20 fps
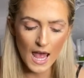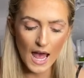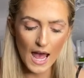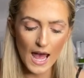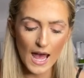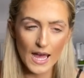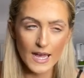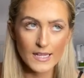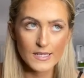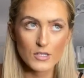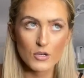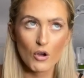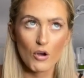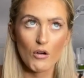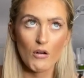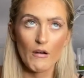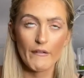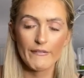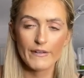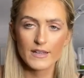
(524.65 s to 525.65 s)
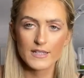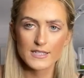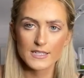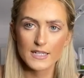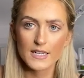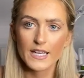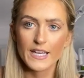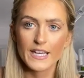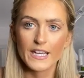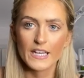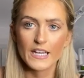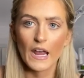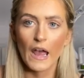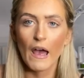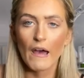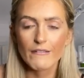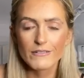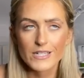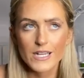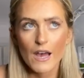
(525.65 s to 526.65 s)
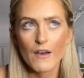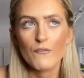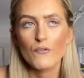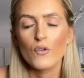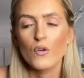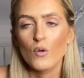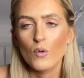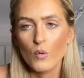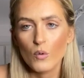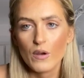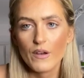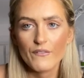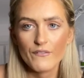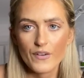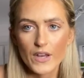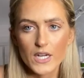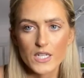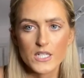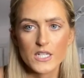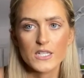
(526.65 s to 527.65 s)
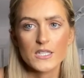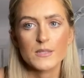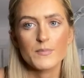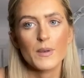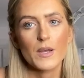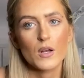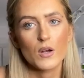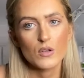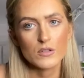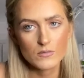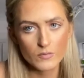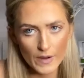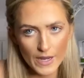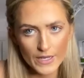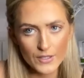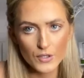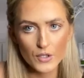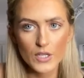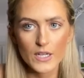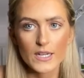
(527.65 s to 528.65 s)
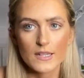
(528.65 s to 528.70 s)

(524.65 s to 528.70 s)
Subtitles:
And obviously you have to have no convictions, because when you